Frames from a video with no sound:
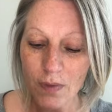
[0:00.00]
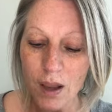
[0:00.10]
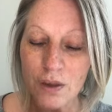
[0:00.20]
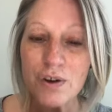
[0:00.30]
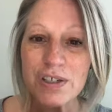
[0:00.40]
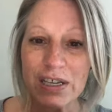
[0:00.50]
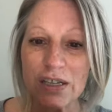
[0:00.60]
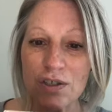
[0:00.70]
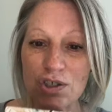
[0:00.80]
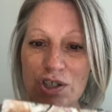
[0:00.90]
your
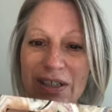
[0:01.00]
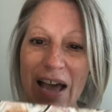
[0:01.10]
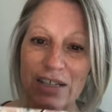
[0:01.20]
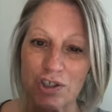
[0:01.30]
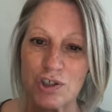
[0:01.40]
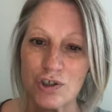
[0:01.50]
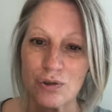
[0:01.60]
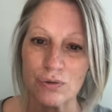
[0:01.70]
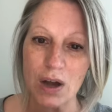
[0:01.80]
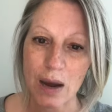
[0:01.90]
tins should last
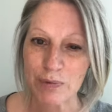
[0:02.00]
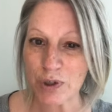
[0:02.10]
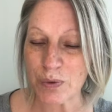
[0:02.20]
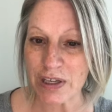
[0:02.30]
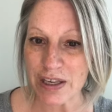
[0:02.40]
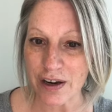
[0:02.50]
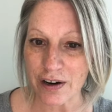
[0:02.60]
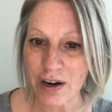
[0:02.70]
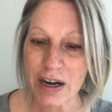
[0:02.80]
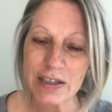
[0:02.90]
you up to a
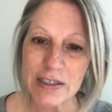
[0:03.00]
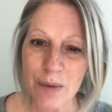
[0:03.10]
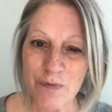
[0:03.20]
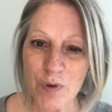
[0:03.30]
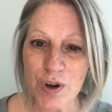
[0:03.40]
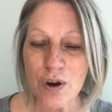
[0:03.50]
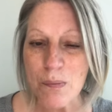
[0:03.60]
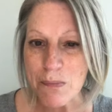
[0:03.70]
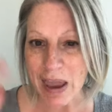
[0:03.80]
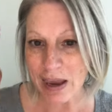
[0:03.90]
year, except for your
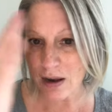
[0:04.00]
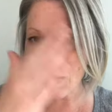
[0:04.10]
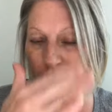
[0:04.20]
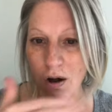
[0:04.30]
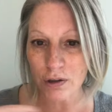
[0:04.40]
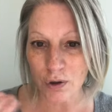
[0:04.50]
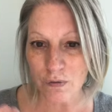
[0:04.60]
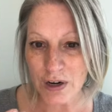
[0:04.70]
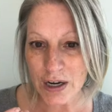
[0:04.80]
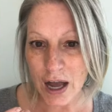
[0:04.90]
main all
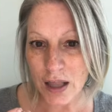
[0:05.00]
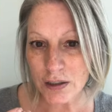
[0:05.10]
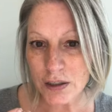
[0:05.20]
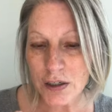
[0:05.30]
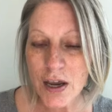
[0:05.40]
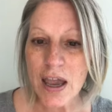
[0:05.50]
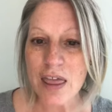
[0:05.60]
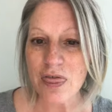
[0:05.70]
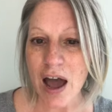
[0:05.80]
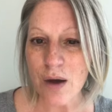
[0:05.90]
over color.
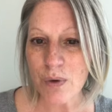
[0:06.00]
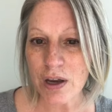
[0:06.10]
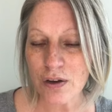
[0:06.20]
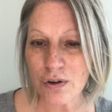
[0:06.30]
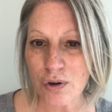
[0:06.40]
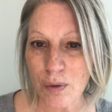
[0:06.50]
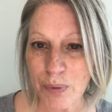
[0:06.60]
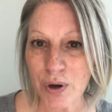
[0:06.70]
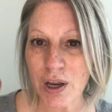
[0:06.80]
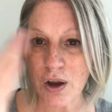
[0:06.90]
That one you're
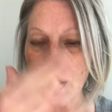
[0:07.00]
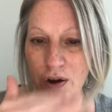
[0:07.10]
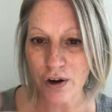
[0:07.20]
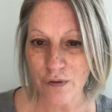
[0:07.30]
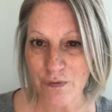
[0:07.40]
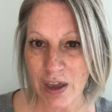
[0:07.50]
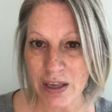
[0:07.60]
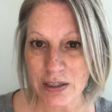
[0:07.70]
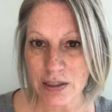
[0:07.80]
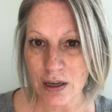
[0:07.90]
putting on your
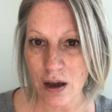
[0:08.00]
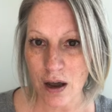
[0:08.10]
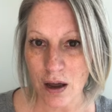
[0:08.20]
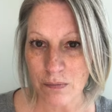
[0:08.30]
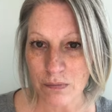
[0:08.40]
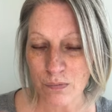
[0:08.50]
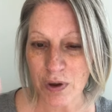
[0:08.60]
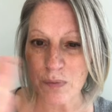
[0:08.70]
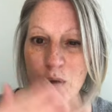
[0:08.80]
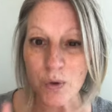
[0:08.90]
face
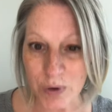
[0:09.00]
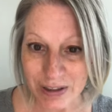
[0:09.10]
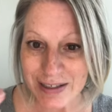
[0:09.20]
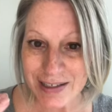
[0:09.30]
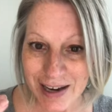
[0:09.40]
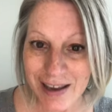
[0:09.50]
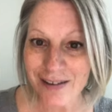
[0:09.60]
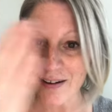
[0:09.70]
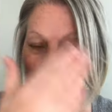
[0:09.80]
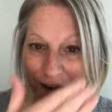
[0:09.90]
with more real estate,
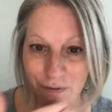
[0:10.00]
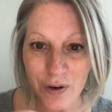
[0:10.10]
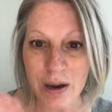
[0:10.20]
you're covering